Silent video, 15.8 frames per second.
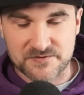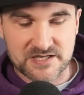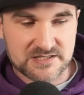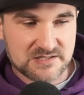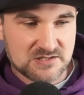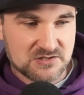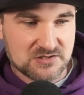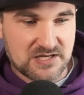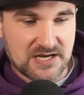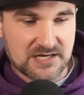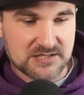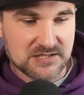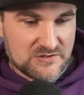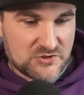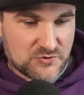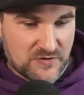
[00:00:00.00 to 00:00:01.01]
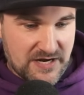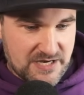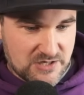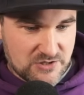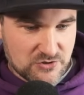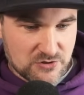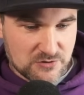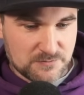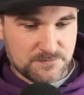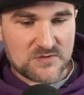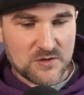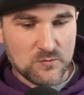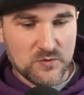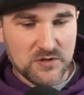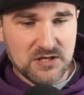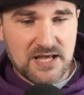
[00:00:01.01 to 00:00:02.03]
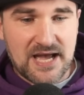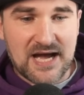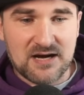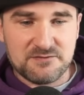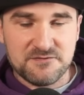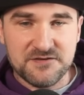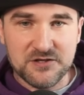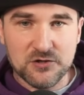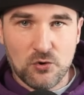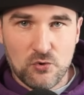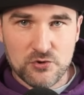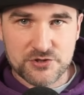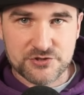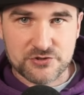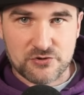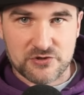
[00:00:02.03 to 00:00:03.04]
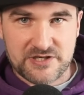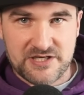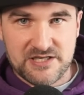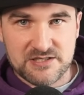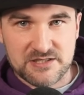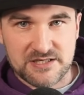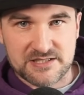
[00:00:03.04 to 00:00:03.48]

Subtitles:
That trader will have the order, okay,